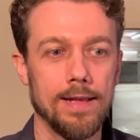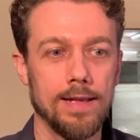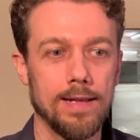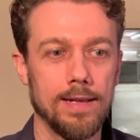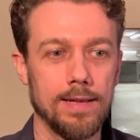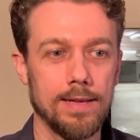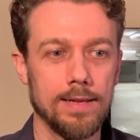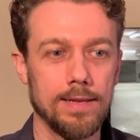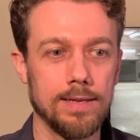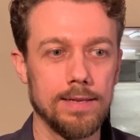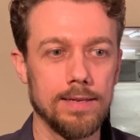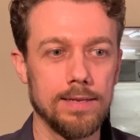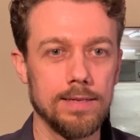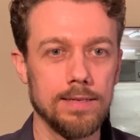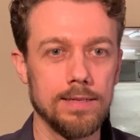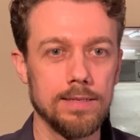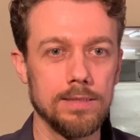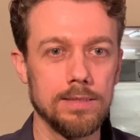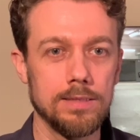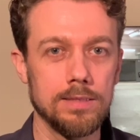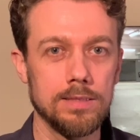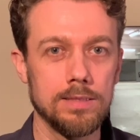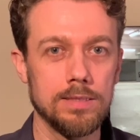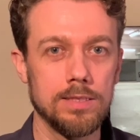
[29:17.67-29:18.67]

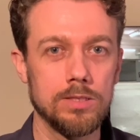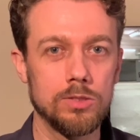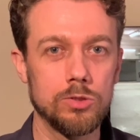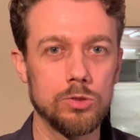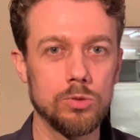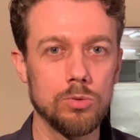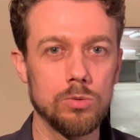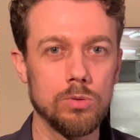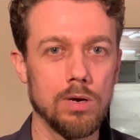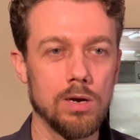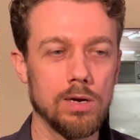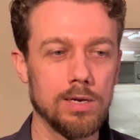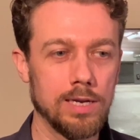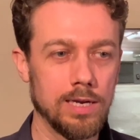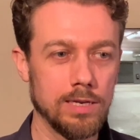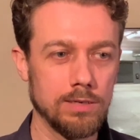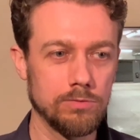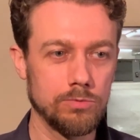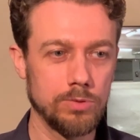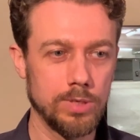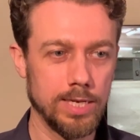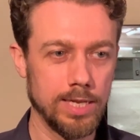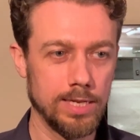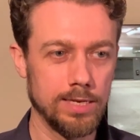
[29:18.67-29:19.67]
And the two are kind
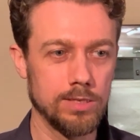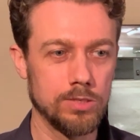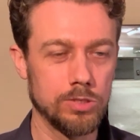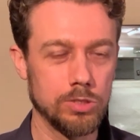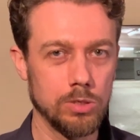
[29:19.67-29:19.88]
of related.